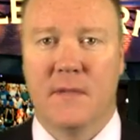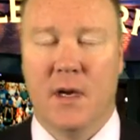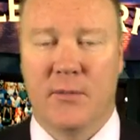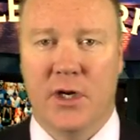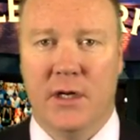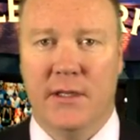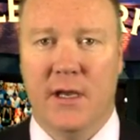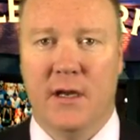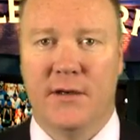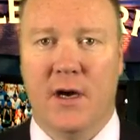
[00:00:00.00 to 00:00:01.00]
I'm
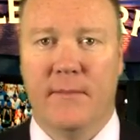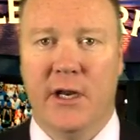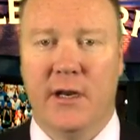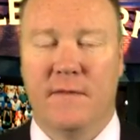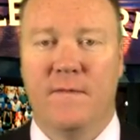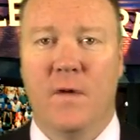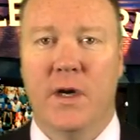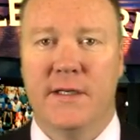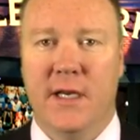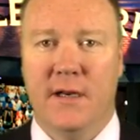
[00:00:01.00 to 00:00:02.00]
currently on dominating
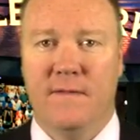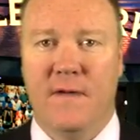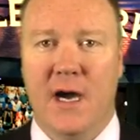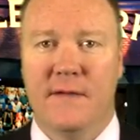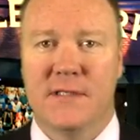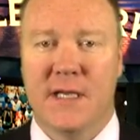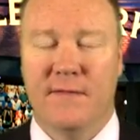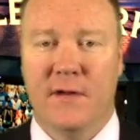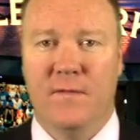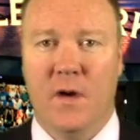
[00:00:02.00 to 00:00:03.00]
14 and 5,
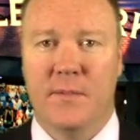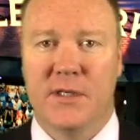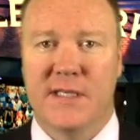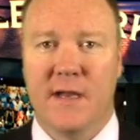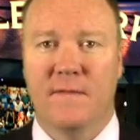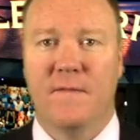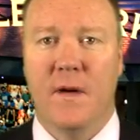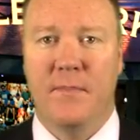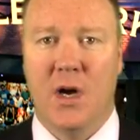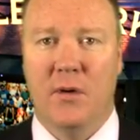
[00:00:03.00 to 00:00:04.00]
74%
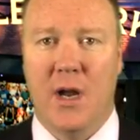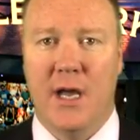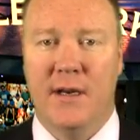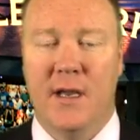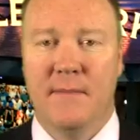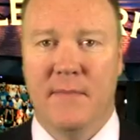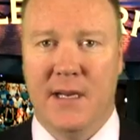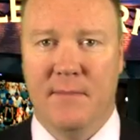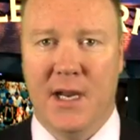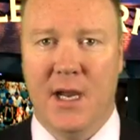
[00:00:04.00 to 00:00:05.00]
football run,
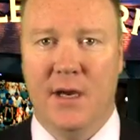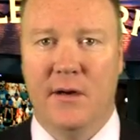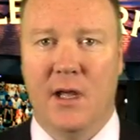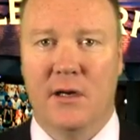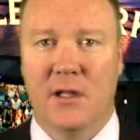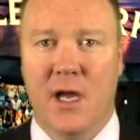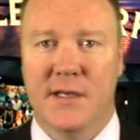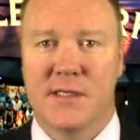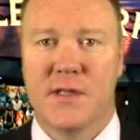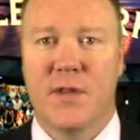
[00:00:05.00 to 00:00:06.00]
making my $100
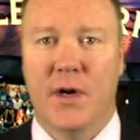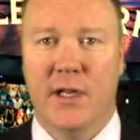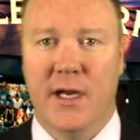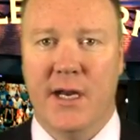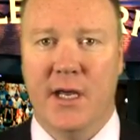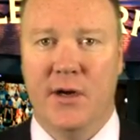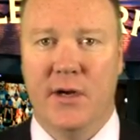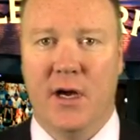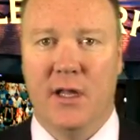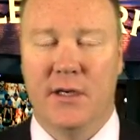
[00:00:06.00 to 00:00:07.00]
clients
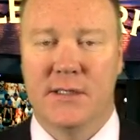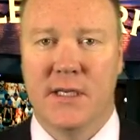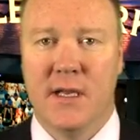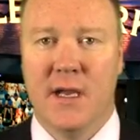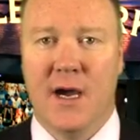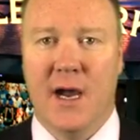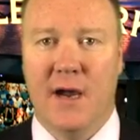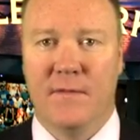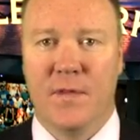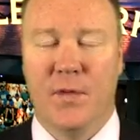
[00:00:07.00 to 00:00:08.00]
$3,900. I
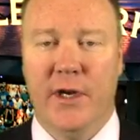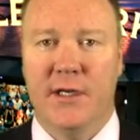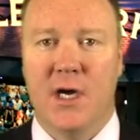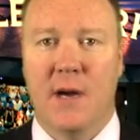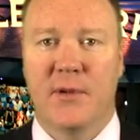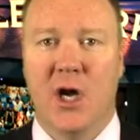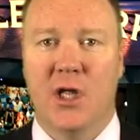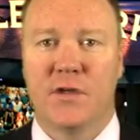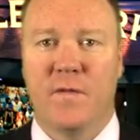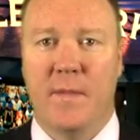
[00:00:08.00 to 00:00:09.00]
have three top
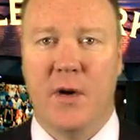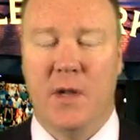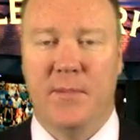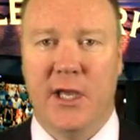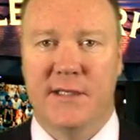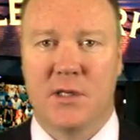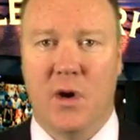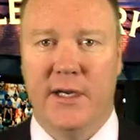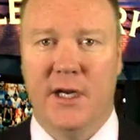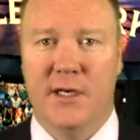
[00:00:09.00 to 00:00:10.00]
college football plays
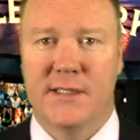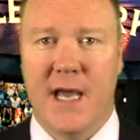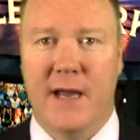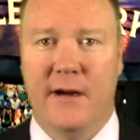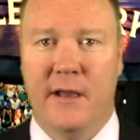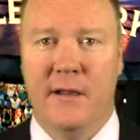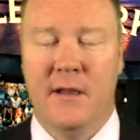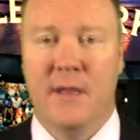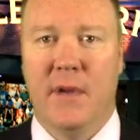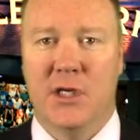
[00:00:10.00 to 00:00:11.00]
going here
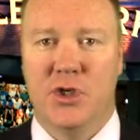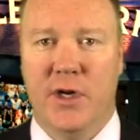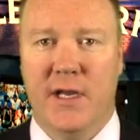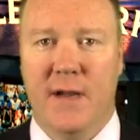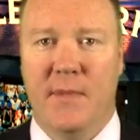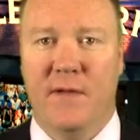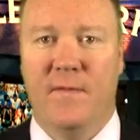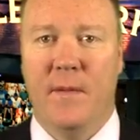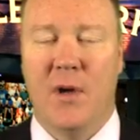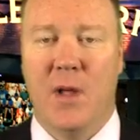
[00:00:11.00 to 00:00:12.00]
Saturday. Make sure you get my
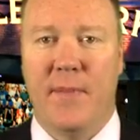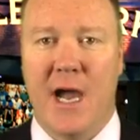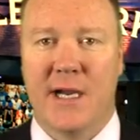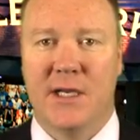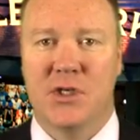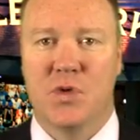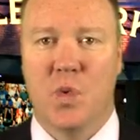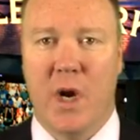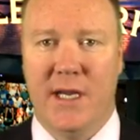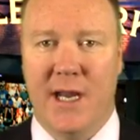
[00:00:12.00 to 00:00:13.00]
football package
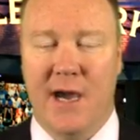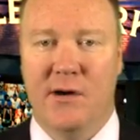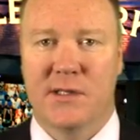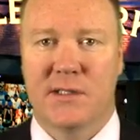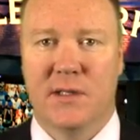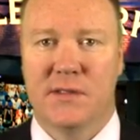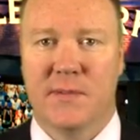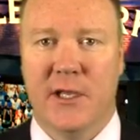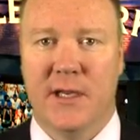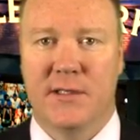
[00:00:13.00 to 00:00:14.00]
right now
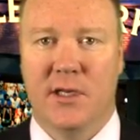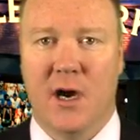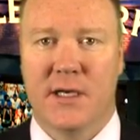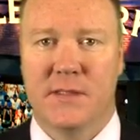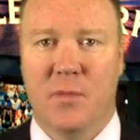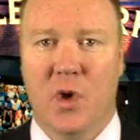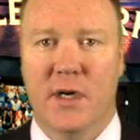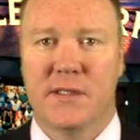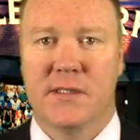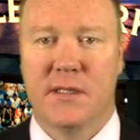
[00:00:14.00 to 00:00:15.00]
exclusively at
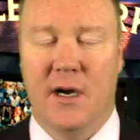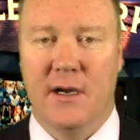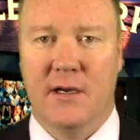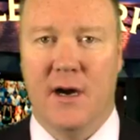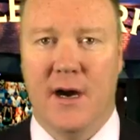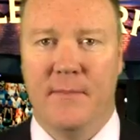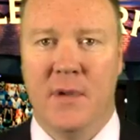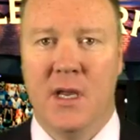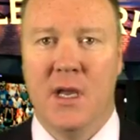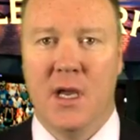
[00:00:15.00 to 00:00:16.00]

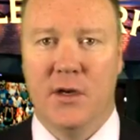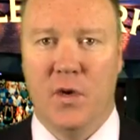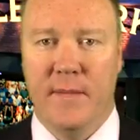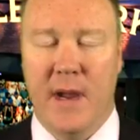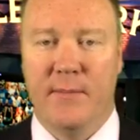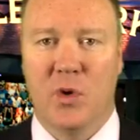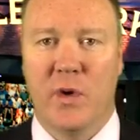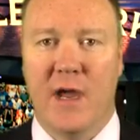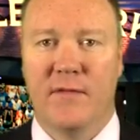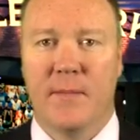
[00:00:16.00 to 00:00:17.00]
DocSports.com. And remember,
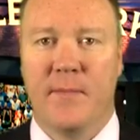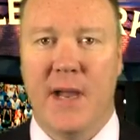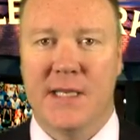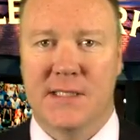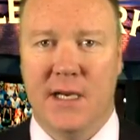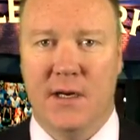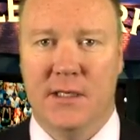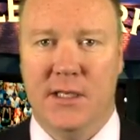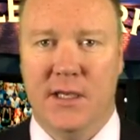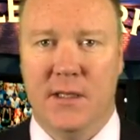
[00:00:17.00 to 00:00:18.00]
we have the best
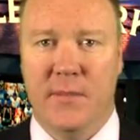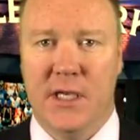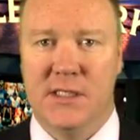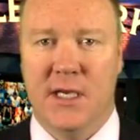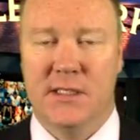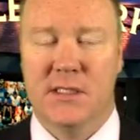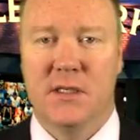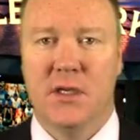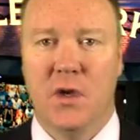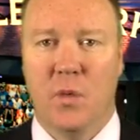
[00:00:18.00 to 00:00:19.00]
guarantee in the business.
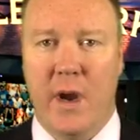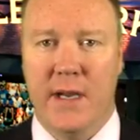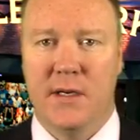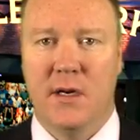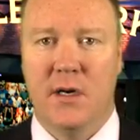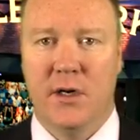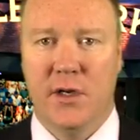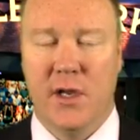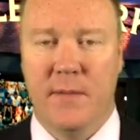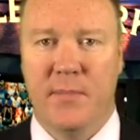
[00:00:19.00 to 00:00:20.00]
You win or
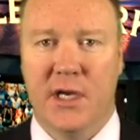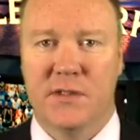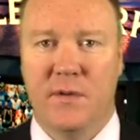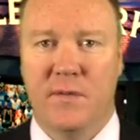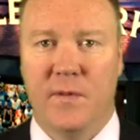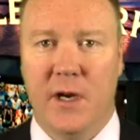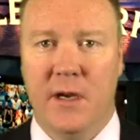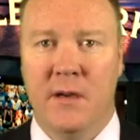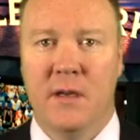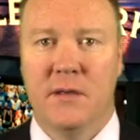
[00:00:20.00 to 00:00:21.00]
you get picks for
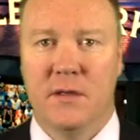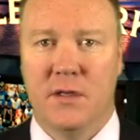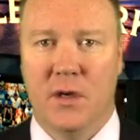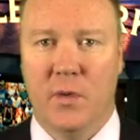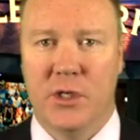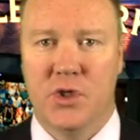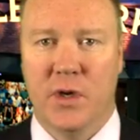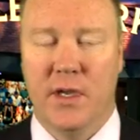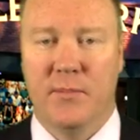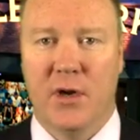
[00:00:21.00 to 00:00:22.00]
free until we
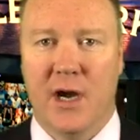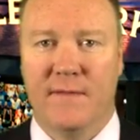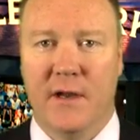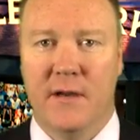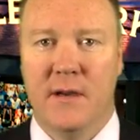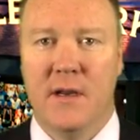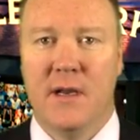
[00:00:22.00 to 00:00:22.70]
show you a profit.